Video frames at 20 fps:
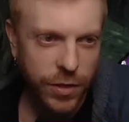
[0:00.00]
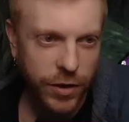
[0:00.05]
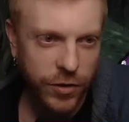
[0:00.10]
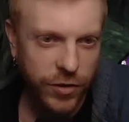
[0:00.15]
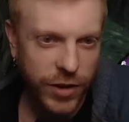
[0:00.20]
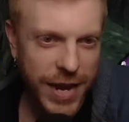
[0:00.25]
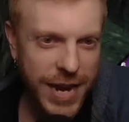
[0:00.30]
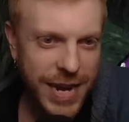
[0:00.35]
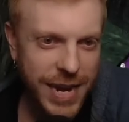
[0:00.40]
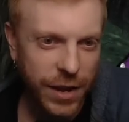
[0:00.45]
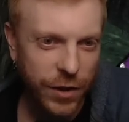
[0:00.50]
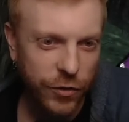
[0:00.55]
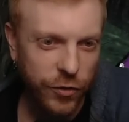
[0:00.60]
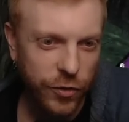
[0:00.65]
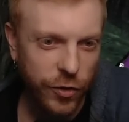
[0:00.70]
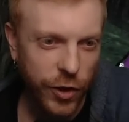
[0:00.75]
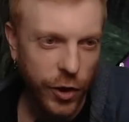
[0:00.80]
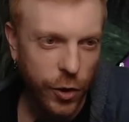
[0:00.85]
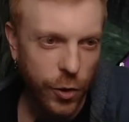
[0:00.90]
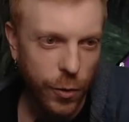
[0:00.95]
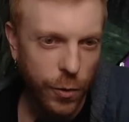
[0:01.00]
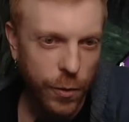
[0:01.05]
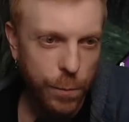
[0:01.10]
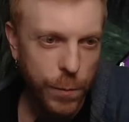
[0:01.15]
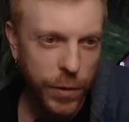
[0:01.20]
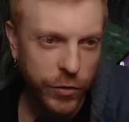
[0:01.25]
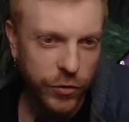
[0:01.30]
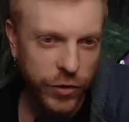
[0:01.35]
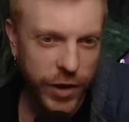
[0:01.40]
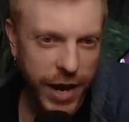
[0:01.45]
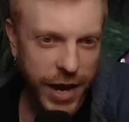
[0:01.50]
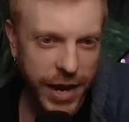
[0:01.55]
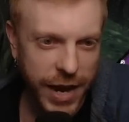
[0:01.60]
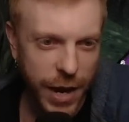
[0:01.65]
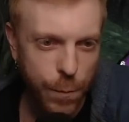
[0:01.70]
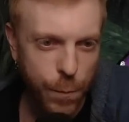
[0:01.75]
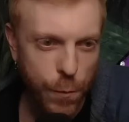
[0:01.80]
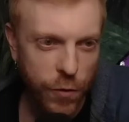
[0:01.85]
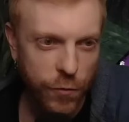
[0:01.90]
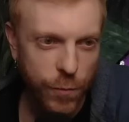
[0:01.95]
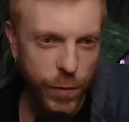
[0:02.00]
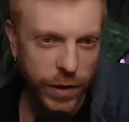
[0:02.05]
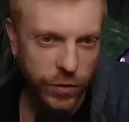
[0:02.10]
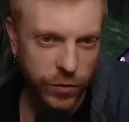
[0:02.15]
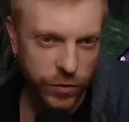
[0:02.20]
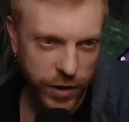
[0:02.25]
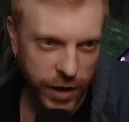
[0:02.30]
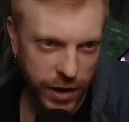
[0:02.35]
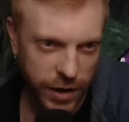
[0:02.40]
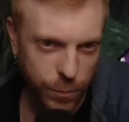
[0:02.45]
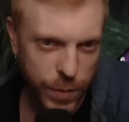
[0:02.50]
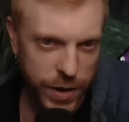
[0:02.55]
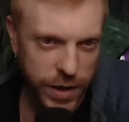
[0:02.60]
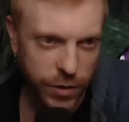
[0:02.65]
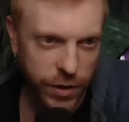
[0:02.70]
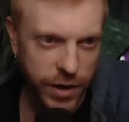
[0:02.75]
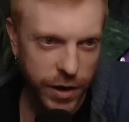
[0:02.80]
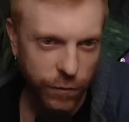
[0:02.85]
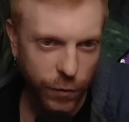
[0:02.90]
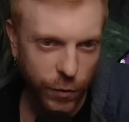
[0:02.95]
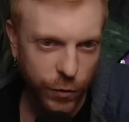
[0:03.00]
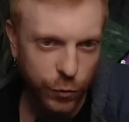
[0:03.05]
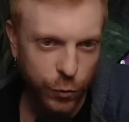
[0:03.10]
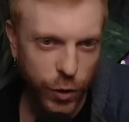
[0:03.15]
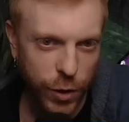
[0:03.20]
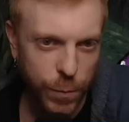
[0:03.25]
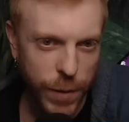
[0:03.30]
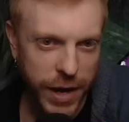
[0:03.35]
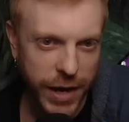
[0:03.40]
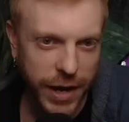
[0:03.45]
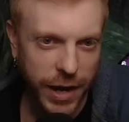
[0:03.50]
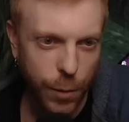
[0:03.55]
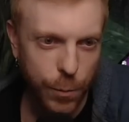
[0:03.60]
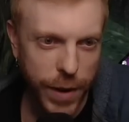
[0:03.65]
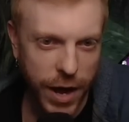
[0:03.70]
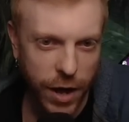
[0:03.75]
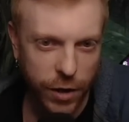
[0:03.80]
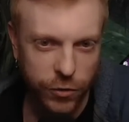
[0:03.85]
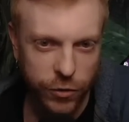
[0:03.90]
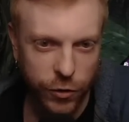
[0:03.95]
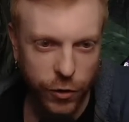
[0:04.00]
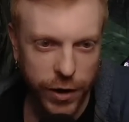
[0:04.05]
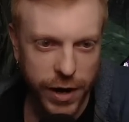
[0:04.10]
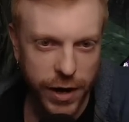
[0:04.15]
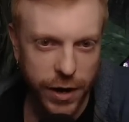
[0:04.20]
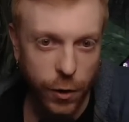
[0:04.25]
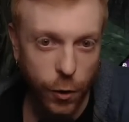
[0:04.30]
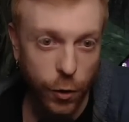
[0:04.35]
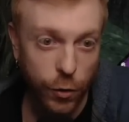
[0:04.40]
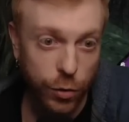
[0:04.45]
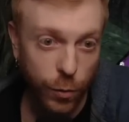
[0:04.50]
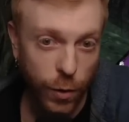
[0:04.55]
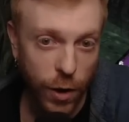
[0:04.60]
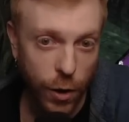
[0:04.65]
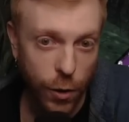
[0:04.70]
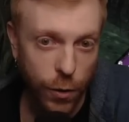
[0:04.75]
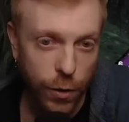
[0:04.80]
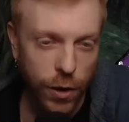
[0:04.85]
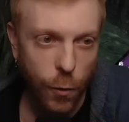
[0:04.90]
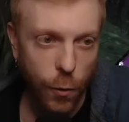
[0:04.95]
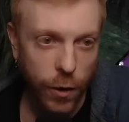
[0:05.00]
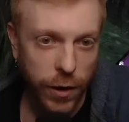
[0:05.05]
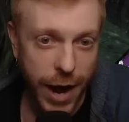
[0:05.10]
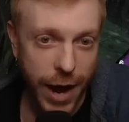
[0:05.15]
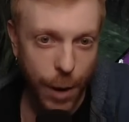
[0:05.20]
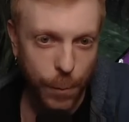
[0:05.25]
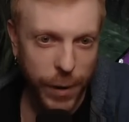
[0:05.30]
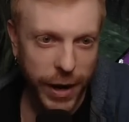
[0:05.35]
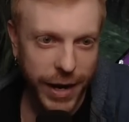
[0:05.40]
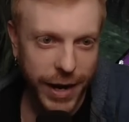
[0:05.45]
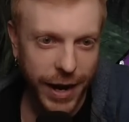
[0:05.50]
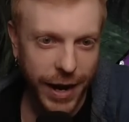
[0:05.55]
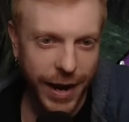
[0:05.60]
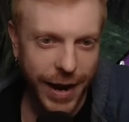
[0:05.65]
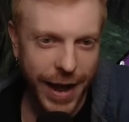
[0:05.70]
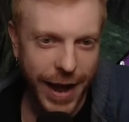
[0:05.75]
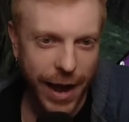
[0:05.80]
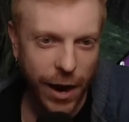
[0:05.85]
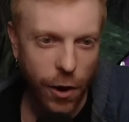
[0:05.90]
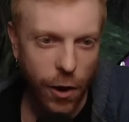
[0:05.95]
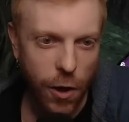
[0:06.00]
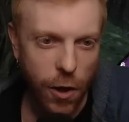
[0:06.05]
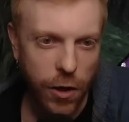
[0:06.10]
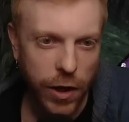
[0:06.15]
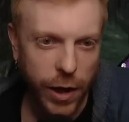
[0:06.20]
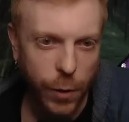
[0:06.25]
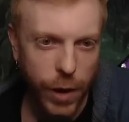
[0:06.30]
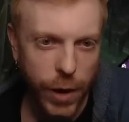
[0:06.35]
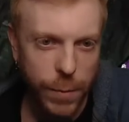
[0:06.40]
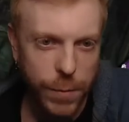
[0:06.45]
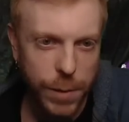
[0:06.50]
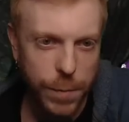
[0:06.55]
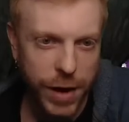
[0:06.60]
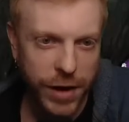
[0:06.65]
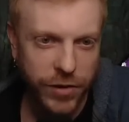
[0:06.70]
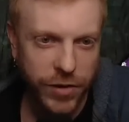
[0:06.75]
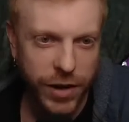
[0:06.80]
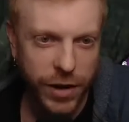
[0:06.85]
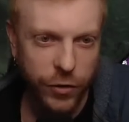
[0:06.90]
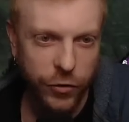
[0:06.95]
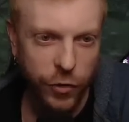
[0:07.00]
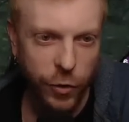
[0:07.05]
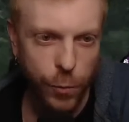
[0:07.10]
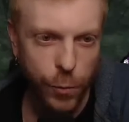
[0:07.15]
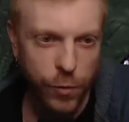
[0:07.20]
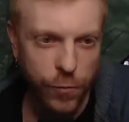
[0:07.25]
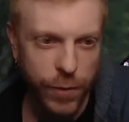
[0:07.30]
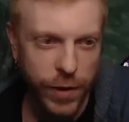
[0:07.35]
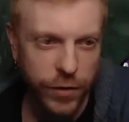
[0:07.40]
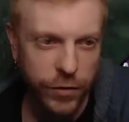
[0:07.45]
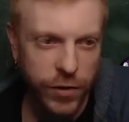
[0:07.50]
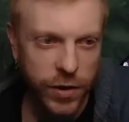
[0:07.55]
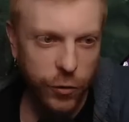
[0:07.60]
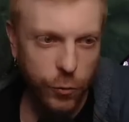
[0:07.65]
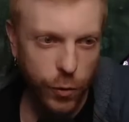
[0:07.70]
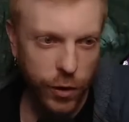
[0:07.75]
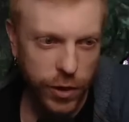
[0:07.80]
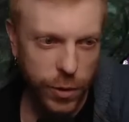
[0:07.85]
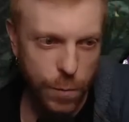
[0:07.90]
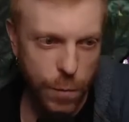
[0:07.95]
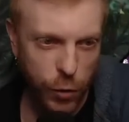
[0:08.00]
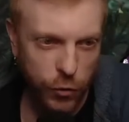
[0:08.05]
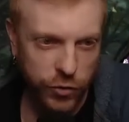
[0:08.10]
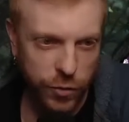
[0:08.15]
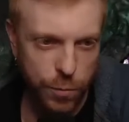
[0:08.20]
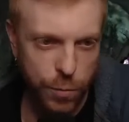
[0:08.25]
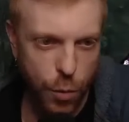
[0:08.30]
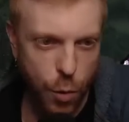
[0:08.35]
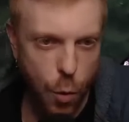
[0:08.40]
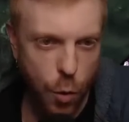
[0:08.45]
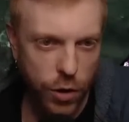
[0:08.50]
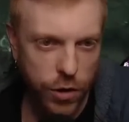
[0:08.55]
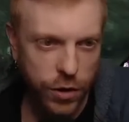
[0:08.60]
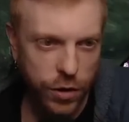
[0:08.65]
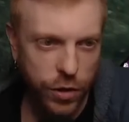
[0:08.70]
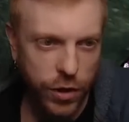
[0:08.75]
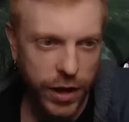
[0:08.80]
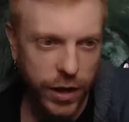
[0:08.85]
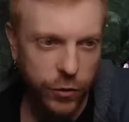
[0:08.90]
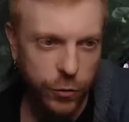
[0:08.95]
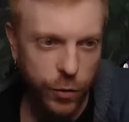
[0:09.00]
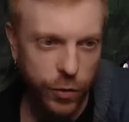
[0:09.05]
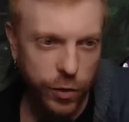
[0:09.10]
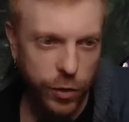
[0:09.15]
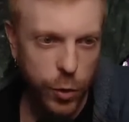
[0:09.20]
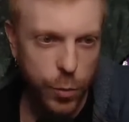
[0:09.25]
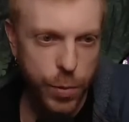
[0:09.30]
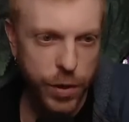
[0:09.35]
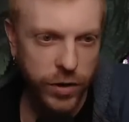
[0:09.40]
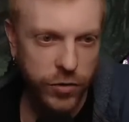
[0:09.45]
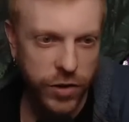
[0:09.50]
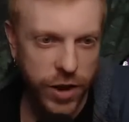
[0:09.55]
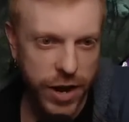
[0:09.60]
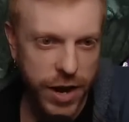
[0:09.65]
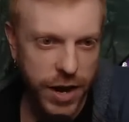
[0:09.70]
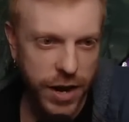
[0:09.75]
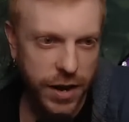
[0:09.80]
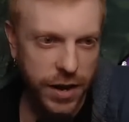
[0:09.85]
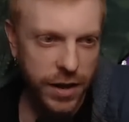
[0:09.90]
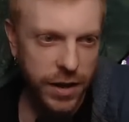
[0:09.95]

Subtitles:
the teeniest little mistake in movements can be the difference between making a pallet to greed or throw or not making it at all. And what I mean by teeniest little movements is one of the most important things with looping tight